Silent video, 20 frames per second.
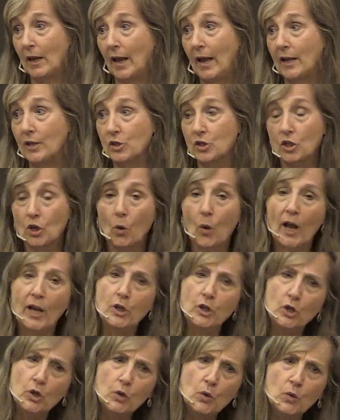And so I
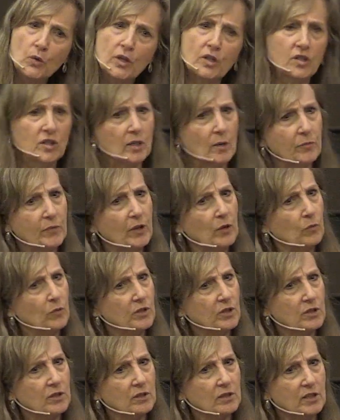knew that something
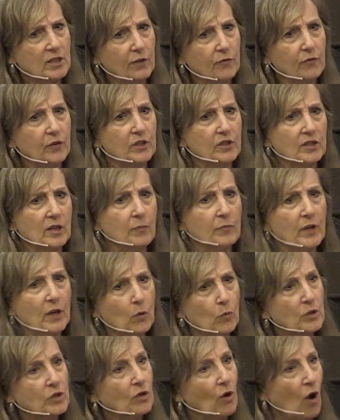was different,
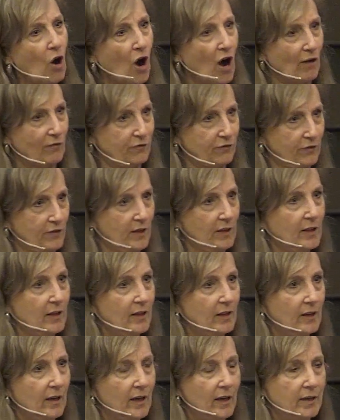something was off,
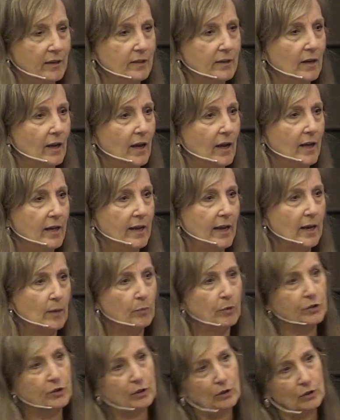and
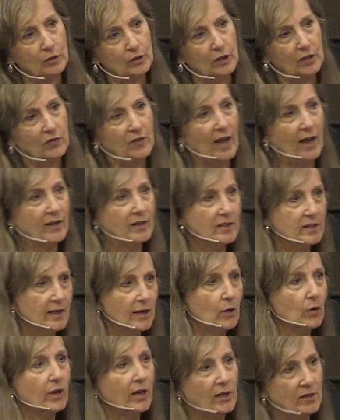able to look at that and
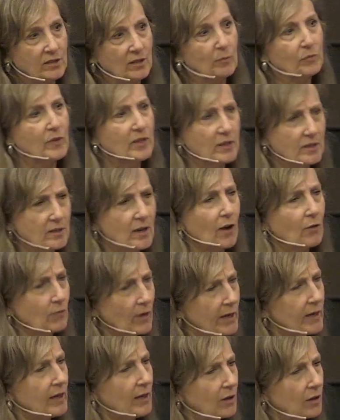say, okay, something's not
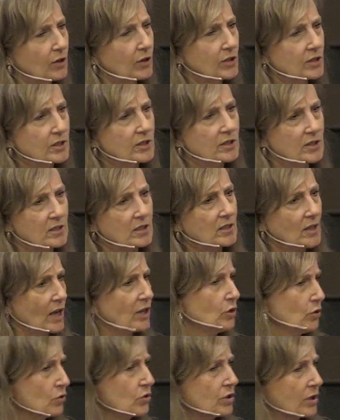right here, because this is not
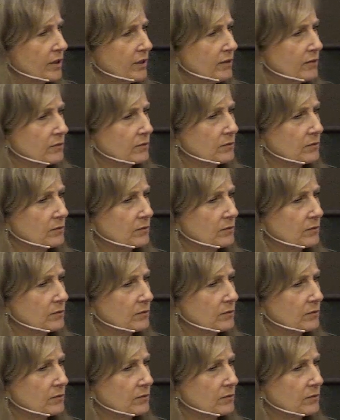usually,